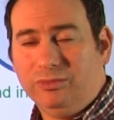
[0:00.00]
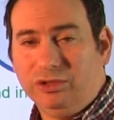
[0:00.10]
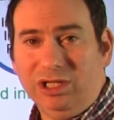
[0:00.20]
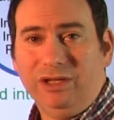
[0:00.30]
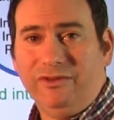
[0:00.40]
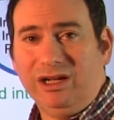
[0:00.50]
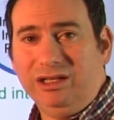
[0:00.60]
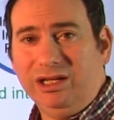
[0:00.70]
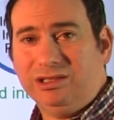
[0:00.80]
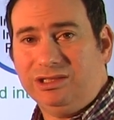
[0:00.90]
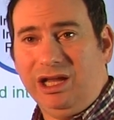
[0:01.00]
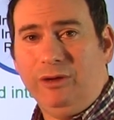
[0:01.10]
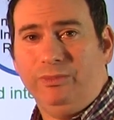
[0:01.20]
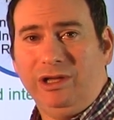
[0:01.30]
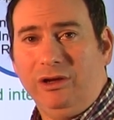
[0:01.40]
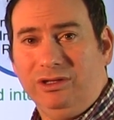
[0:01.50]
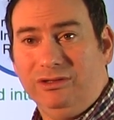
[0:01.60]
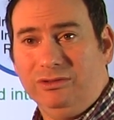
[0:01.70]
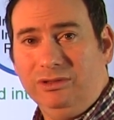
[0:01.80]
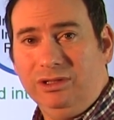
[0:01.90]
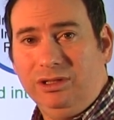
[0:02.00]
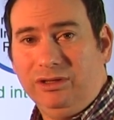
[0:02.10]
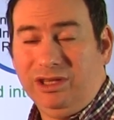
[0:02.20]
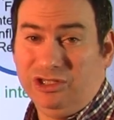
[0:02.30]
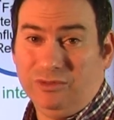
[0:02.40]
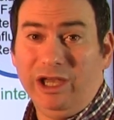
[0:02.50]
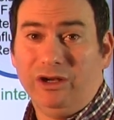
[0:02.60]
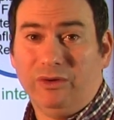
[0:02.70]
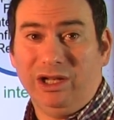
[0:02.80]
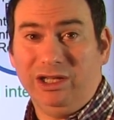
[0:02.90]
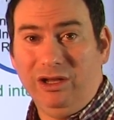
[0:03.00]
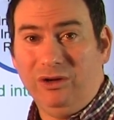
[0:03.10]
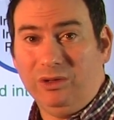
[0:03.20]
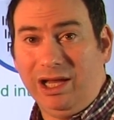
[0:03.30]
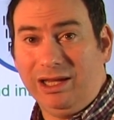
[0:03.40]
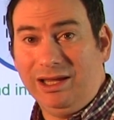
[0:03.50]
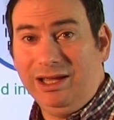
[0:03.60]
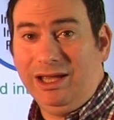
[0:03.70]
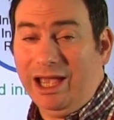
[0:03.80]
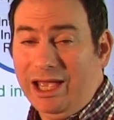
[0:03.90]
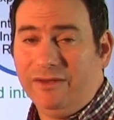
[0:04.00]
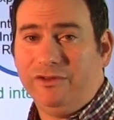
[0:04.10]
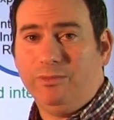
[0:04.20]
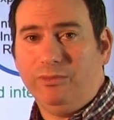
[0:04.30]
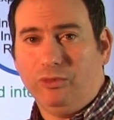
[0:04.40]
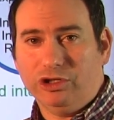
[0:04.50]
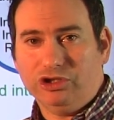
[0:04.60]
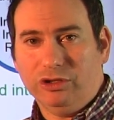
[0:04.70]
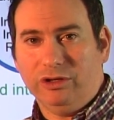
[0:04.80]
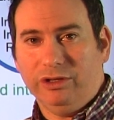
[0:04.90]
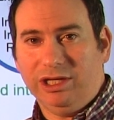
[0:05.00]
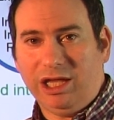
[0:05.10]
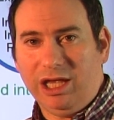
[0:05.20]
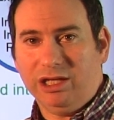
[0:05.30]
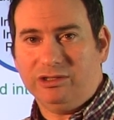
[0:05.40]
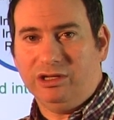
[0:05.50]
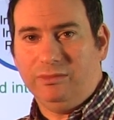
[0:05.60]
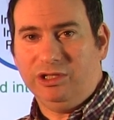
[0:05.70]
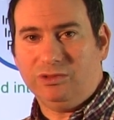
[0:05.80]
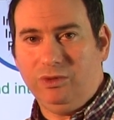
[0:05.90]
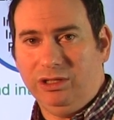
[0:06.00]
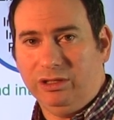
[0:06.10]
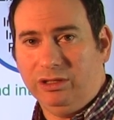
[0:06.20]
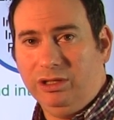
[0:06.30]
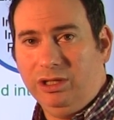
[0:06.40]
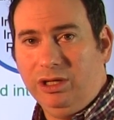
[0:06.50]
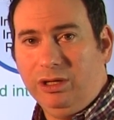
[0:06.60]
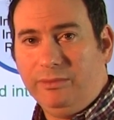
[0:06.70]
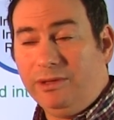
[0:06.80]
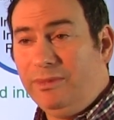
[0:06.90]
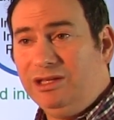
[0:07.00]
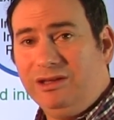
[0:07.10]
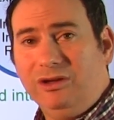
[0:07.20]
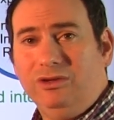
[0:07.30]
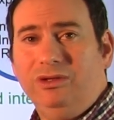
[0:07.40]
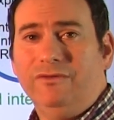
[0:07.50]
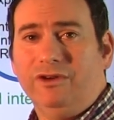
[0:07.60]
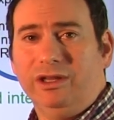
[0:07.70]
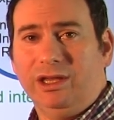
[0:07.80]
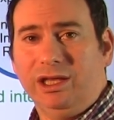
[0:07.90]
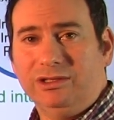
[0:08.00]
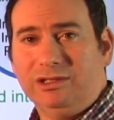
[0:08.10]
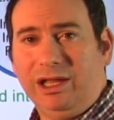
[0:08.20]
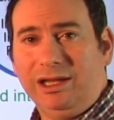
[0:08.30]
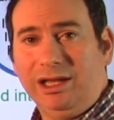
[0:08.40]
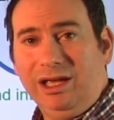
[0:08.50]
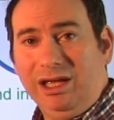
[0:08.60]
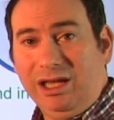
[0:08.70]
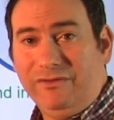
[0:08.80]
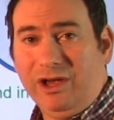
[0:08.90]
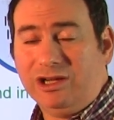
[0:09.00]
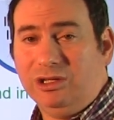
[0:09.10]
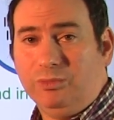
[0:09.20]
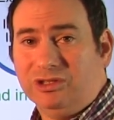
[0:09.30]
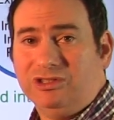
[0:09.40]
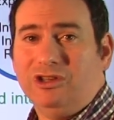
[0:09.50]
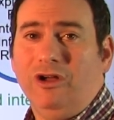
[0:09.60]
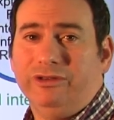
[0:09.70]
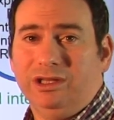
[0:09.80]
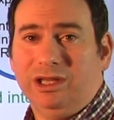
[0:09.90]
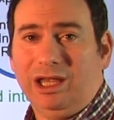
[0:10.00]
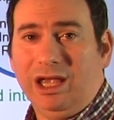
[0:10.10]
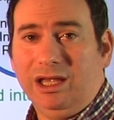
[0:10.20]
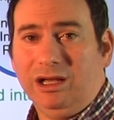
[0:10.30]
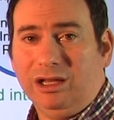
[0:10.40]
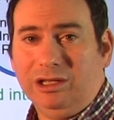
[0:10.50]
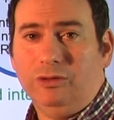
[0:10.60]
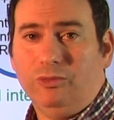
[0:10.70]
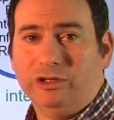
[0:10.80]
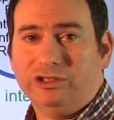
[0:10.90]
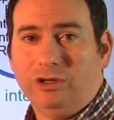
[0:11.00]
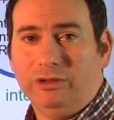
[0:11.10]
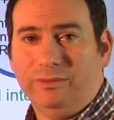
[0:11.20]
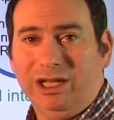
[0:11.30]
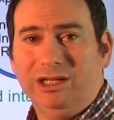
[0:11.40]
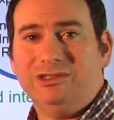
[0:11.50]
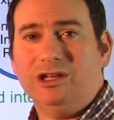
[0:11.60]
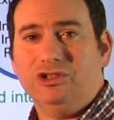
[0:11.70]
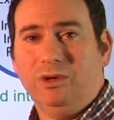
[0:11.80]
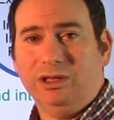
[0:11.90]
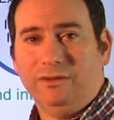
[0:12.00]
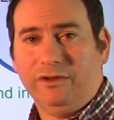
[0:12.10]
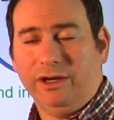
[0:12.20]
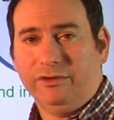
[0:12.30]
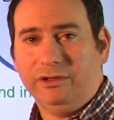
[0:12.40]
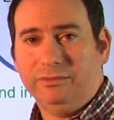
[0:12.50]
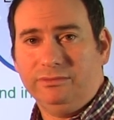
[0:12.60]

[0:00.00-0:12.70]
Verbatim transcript: Predictive analytics can help tell you things you might already know, like, hey, if you put more sugar in the cake, it's going to be sweeter. But it might tell you different things, like if you actually put salt in the cake, a little more salt might accentuate the flavor.